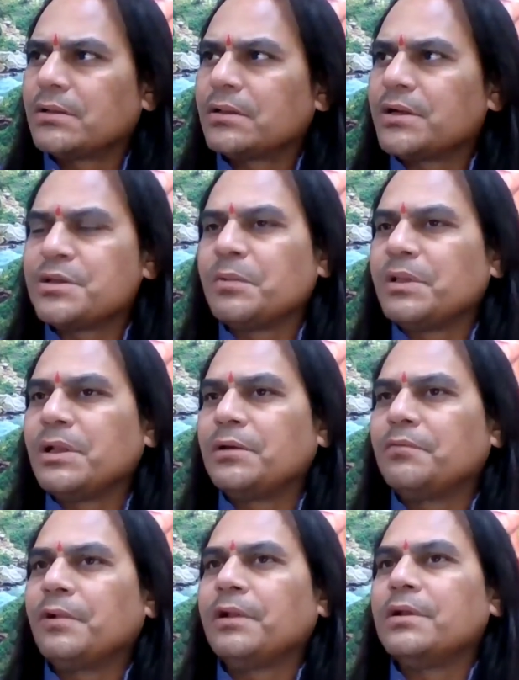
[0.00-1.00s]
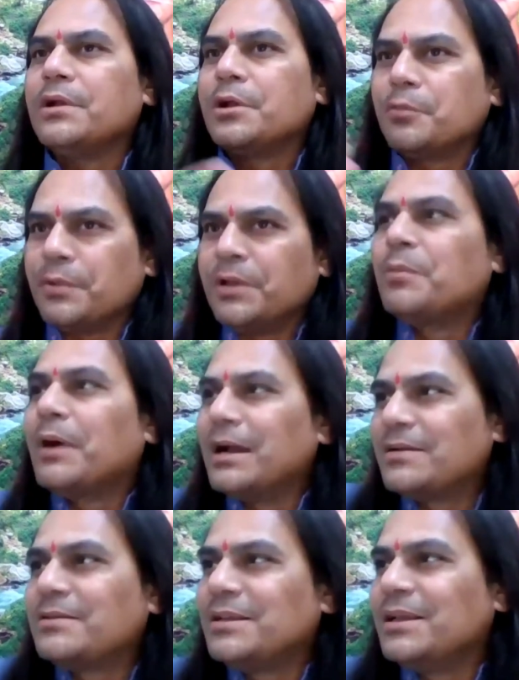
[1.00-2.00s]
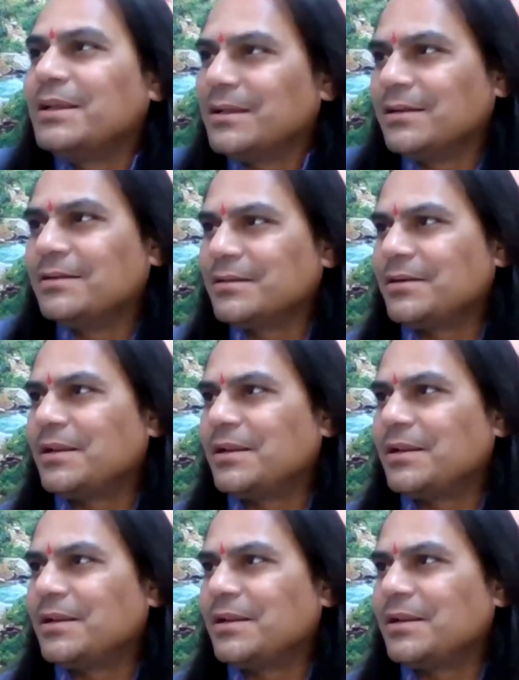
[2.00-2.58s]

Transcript: That doesn't mean that we invite the